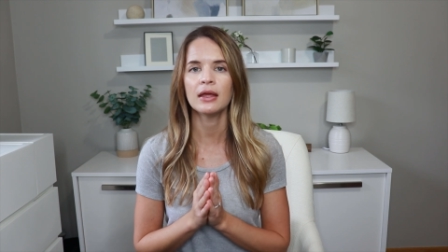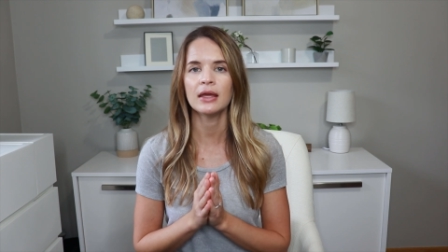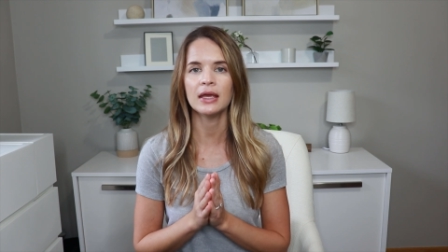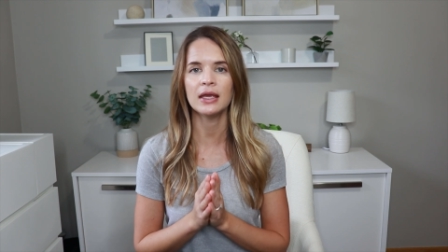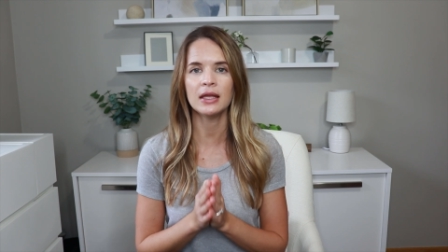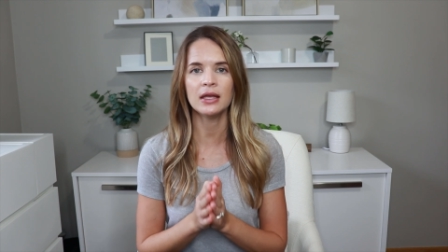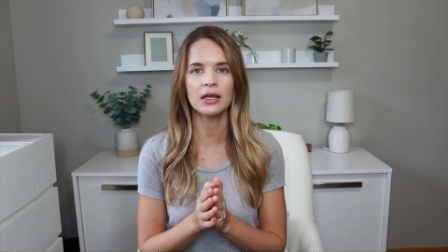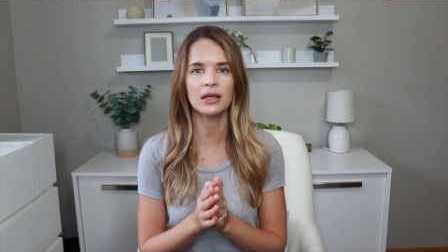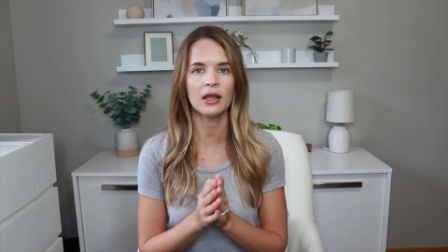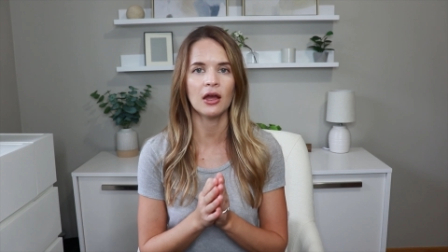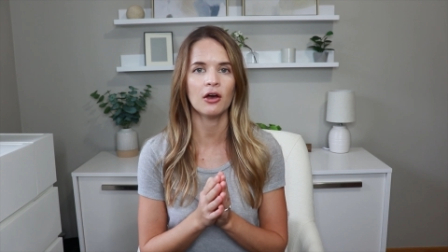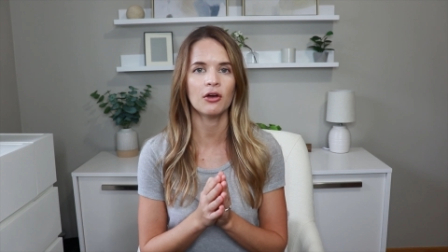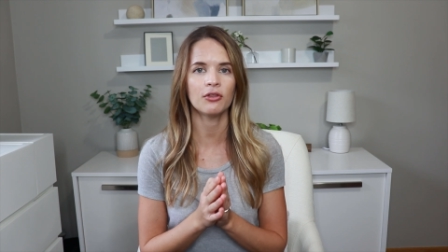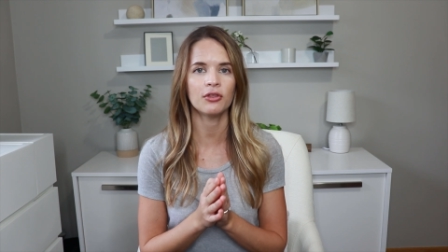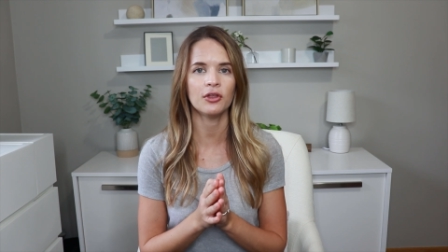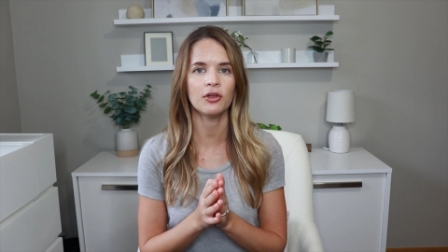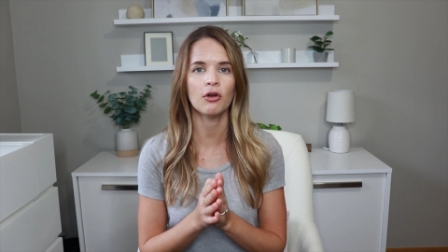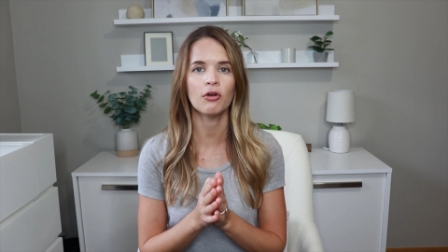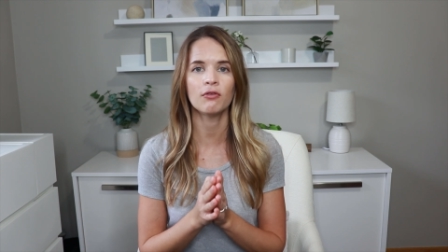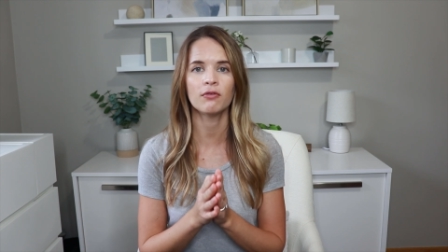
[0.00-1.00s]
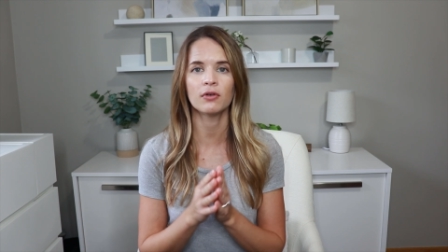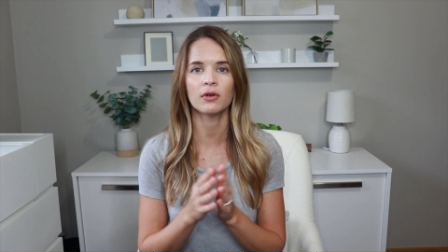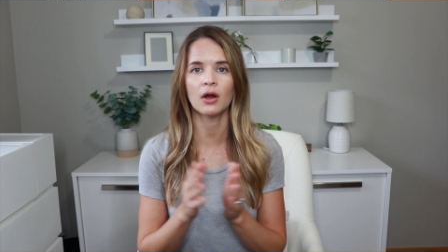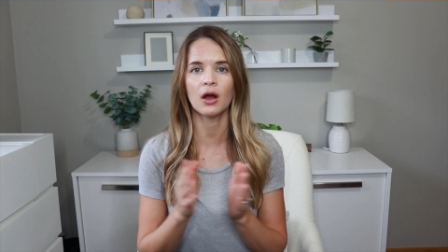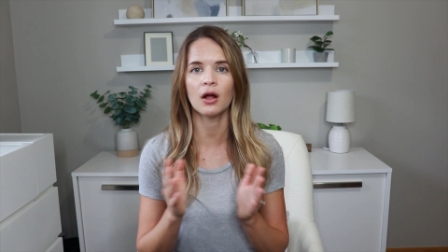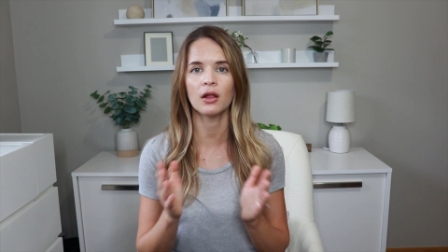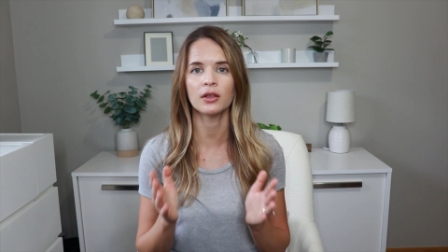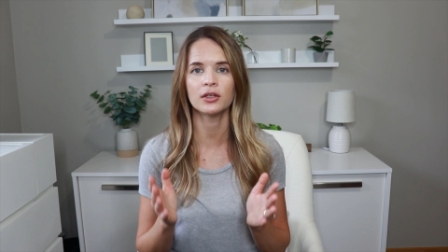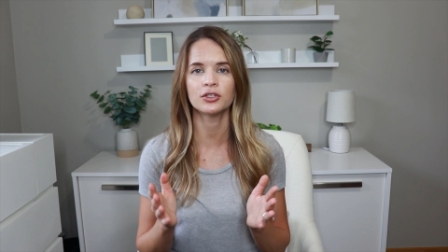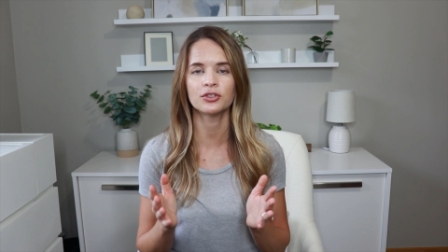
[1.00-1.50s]
eating healthy
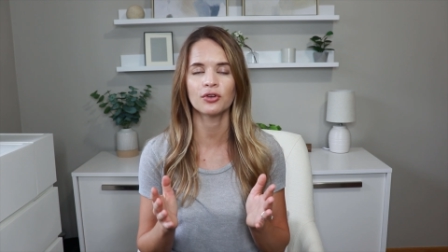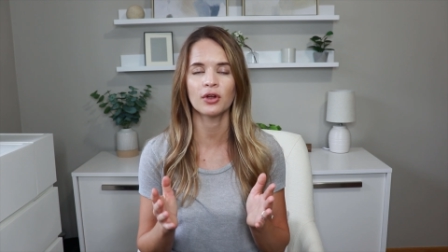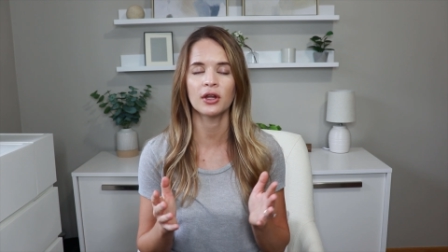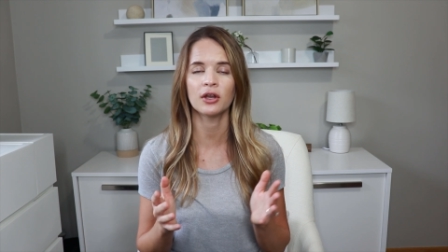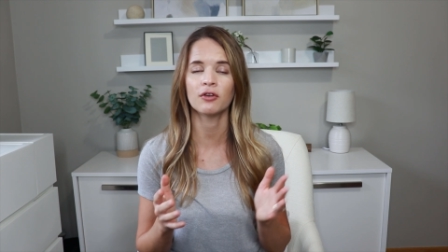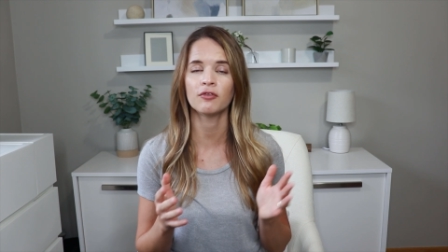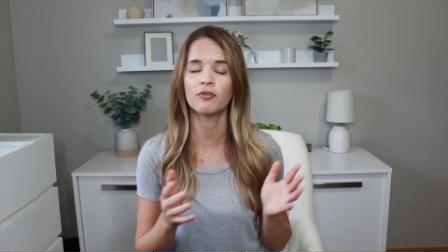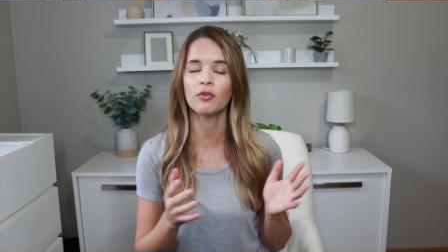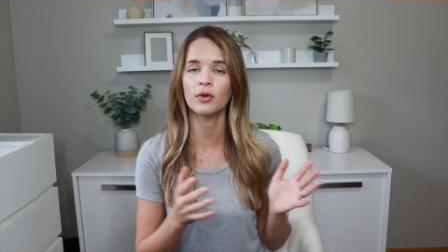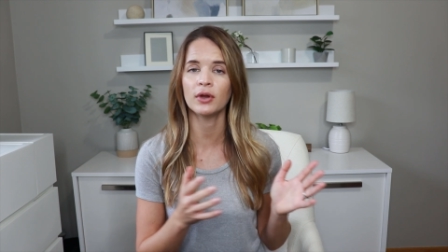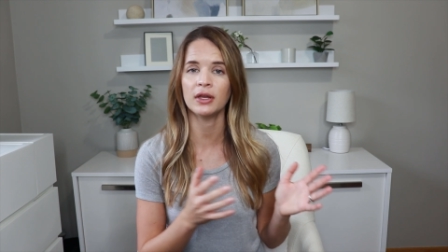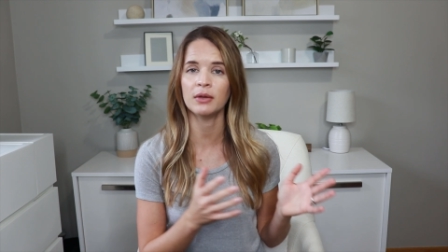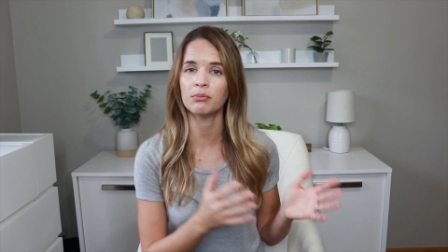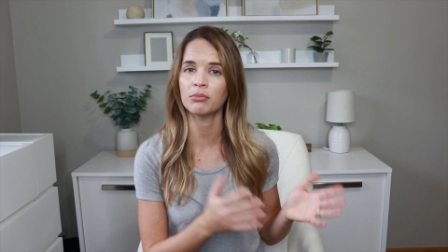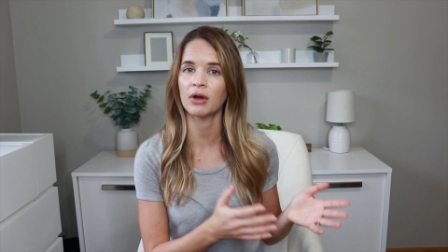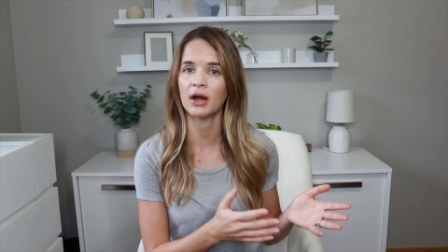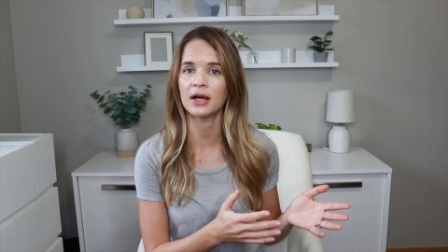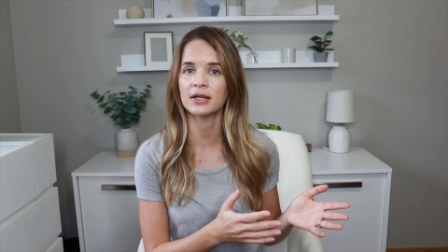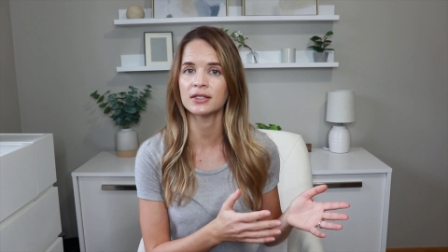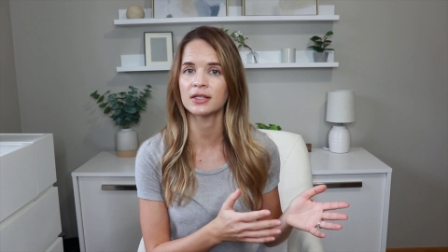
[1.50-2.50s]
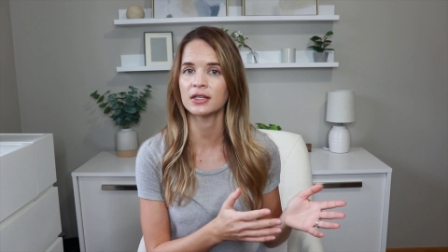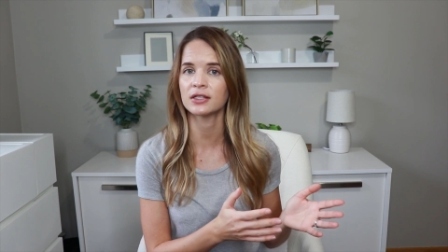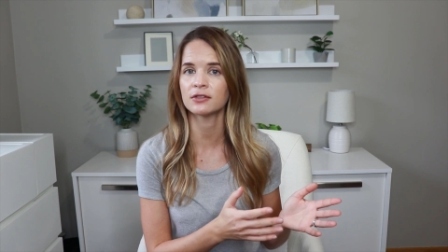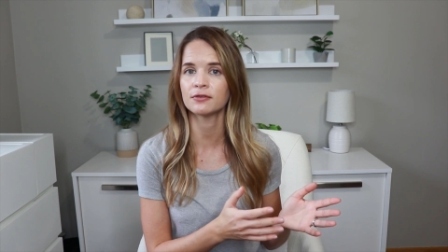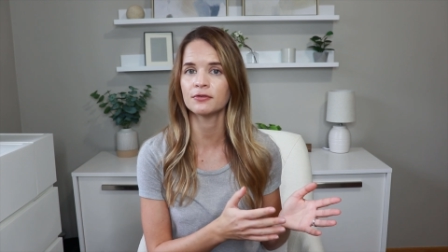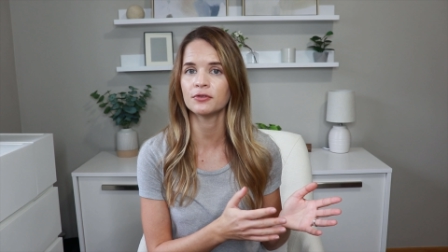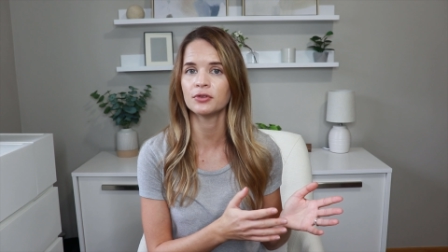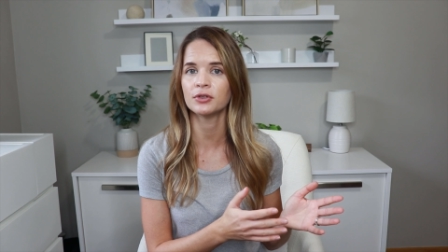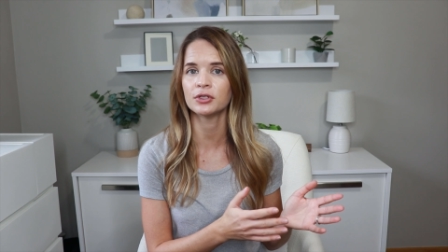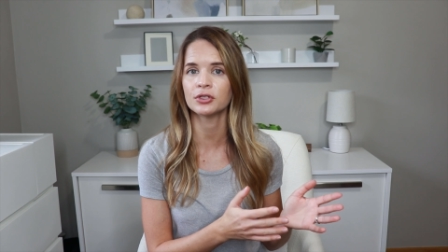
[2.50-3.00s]
overall is great, avoiding
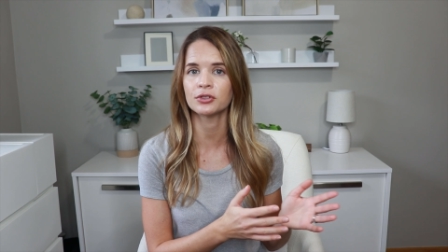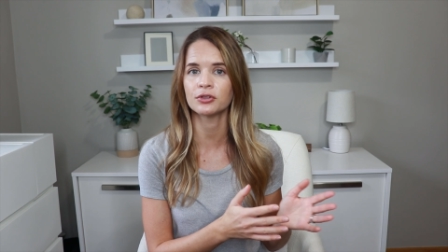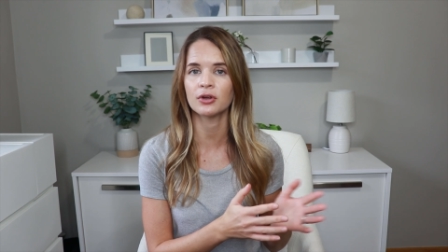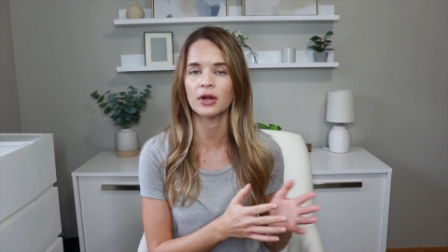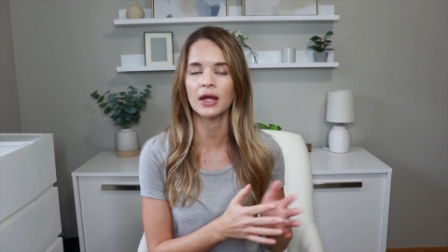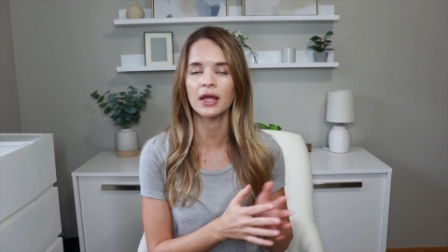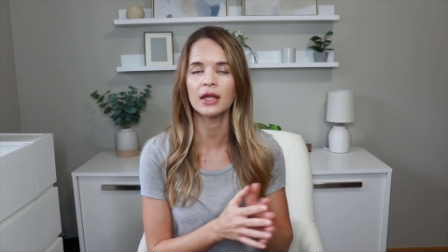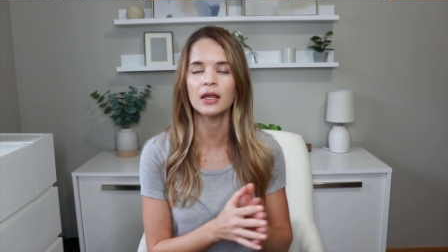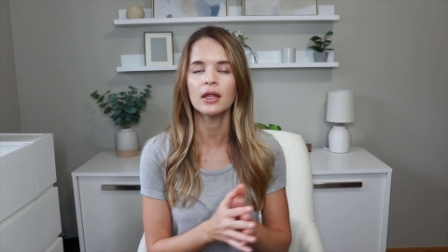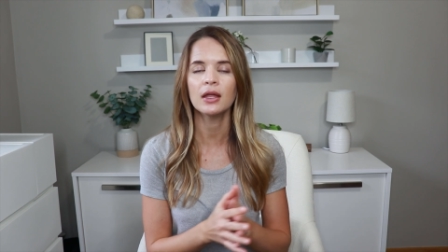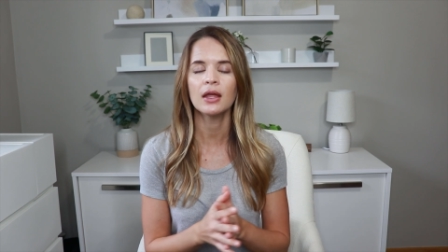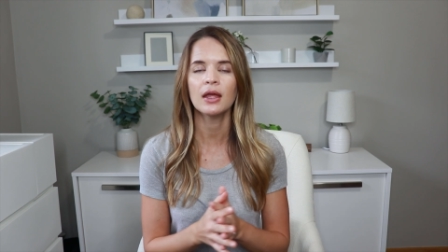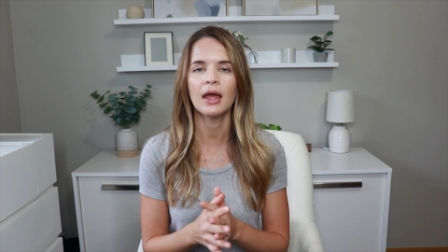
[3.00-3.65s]
processed food is great,